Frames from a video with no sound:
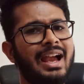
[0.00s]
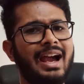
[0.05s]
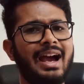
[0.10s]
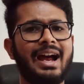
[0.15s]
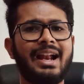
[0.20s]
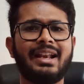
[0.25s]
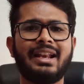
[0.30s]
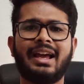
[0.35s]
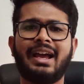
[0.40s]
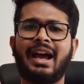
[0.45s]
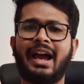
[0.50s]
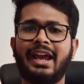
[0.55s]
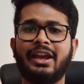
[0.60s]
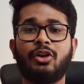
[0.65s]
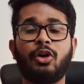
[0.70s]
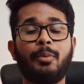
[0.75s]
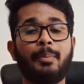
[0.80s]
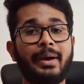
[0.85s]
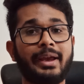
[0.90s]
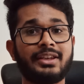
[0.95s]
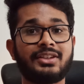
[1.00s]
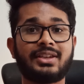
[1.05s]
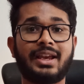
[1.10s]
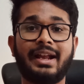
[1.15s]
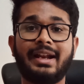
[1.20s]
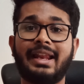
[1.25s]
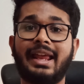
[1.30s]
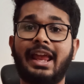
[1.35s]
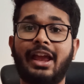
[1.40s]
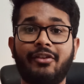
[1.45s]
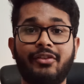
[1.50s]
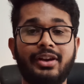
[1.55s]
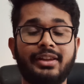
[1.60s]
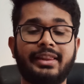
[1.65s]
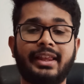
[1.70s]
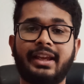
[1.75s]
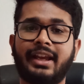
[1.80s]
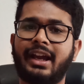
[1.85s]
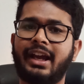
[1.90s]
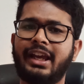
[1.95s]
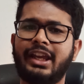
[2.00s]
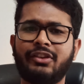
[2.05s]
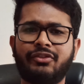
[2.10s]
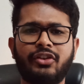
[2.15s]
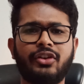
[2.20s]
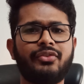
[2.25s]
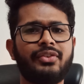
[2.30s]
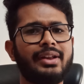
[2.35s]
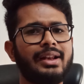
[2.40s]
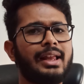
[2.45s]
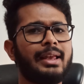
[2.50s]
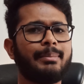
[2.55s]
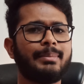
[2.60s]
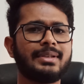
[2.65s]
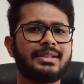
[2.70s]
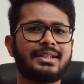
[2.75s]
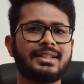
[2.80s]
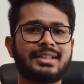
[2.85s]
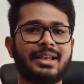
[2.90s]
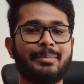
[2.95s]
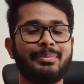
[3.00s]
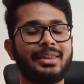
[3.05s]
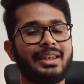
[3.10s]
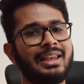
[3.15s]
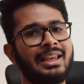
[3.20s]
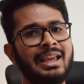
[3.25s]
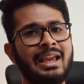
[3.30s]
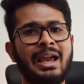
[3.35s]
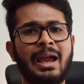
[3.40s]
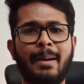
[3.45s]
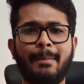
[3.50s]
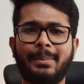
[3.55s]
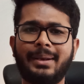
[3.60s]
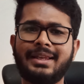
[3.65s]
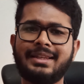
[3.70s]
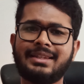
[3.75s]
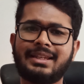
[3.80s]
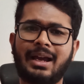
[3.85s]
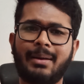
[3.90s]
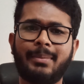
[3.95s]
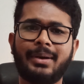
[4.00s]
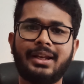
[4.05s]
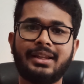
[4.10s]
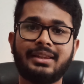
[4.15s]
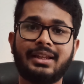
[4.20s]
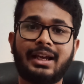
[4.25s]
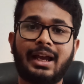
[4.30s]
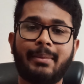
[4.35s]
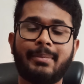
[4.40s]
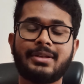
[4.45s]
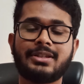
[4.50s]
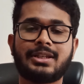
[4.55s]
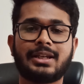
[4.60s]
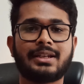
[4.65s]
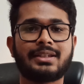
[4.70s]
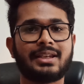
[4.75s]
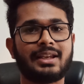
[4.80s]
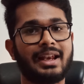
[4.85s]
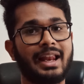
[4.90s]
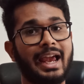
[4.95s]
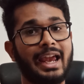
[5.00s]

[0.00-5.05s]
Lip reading: And I hope I shared everything. If you feel I missed something, please comment in the comment section.